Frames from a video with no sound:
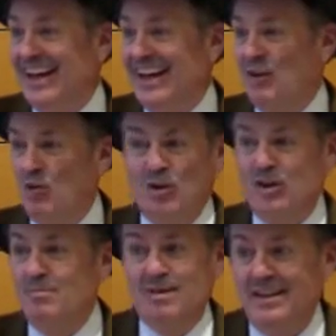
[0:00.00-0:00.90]
And
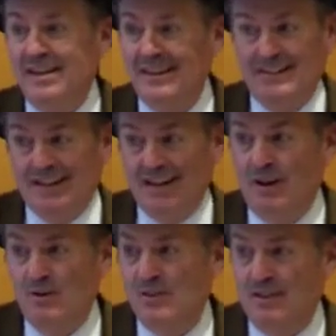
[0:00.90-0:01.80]
all the money that
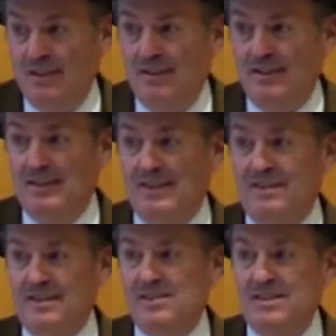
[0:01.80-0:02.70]
goes
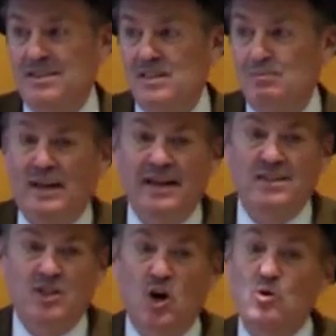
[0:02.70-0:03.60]
in these
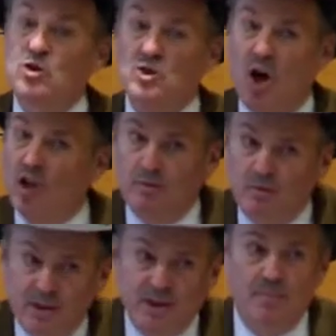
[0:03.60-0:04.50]
plans goes
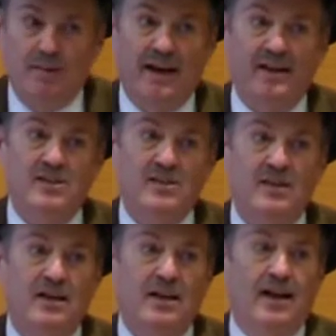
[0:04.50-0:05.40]
ultimately to the banks,